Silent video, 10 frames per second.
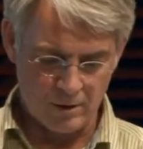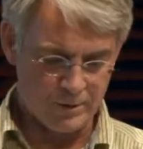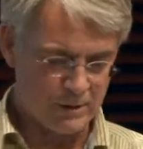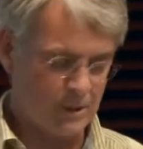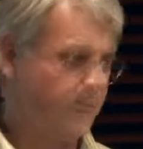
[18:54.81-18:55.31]
And
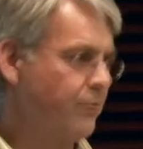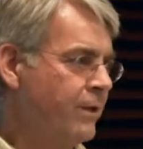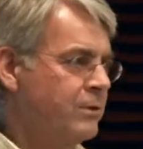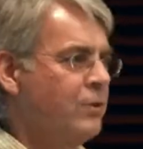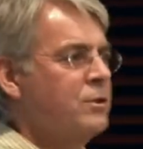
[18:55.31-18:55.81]
some of the
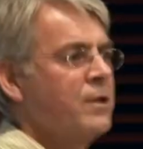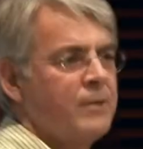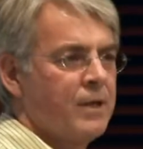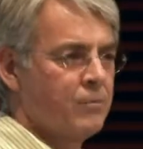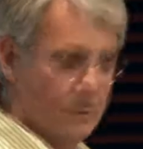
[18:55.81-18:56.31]
research I've
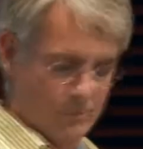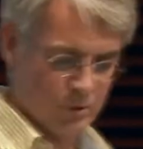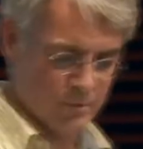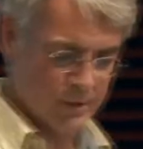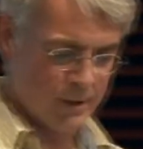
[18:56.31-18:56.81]
done with a
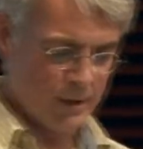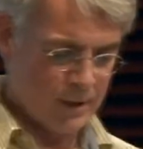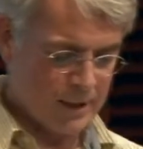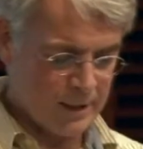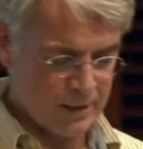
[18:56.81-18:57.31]
former
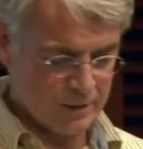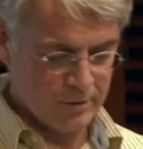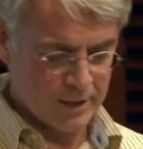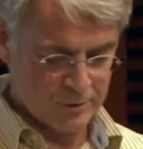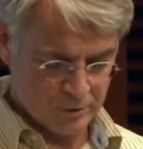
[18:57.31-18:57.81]

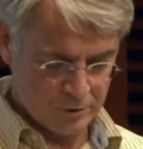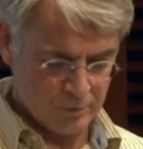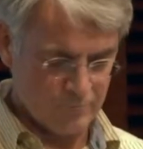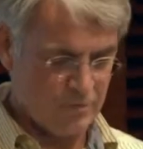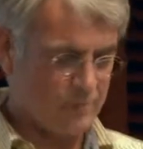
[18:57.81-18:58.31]
graduate
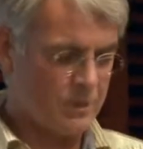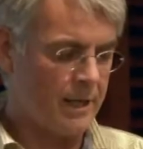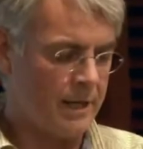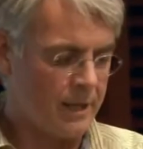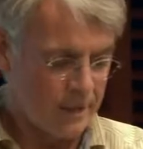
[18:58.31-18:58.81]
student from
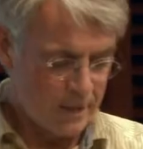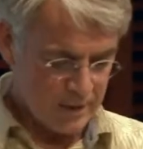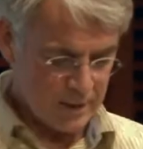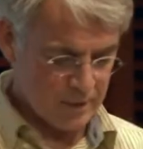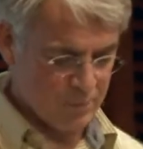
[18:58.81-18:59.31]
China
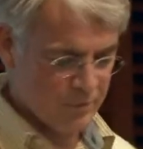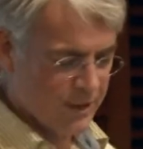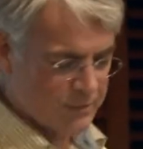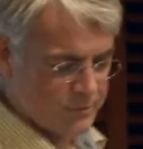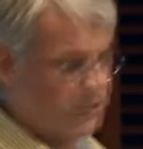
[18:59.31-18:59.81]

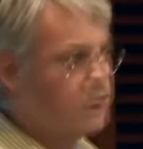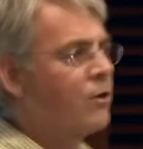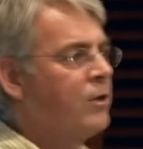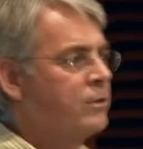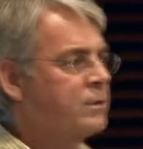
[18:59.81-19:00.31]
provides very
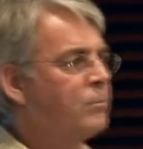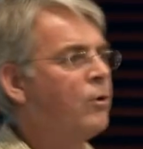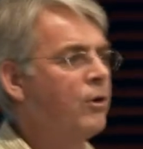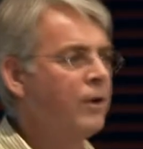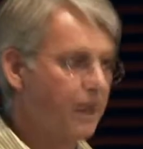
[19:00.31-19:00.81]
strong
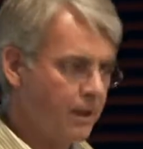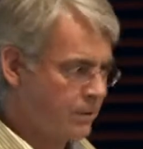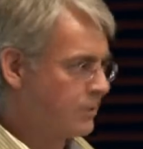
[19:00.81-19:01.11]
support to